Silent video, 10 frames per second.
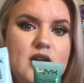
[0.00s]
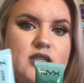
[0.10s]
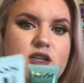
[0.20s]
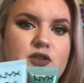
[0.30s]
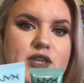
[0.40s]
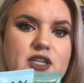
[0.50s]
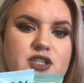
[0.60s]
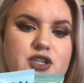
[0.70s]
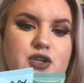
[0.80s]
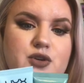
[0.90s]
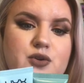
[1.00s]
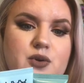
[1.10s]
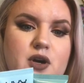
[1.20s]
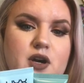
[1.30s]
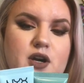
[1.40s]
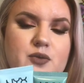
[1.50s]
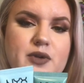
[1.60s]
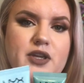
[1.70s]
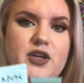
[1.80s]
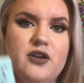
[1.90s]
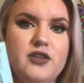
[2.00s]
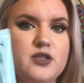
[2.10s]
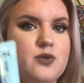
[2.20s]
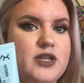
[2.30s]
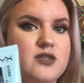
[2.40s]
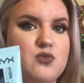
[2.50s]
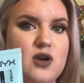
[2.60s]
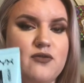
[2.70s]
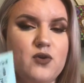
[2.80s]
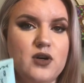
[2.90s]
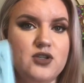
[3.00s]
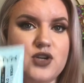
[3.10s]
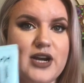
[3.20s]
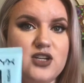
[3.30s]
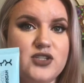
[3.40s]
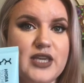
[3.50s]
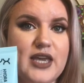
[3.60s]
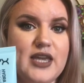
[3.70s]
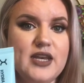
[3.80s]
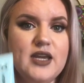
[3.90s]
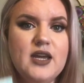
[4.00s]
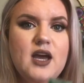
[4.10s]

So these two are really good. This one is more for drier skin.